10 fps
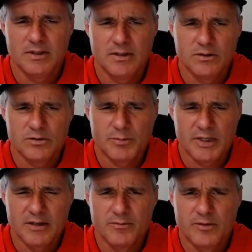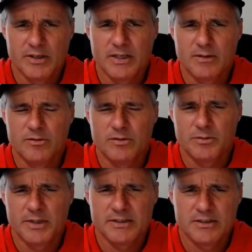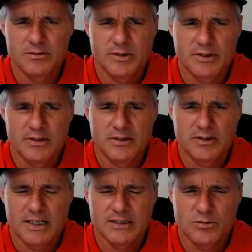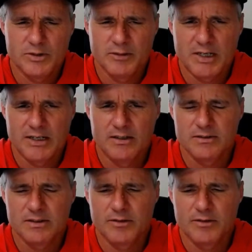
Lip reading: Those become very helpful in races where last 20 miles,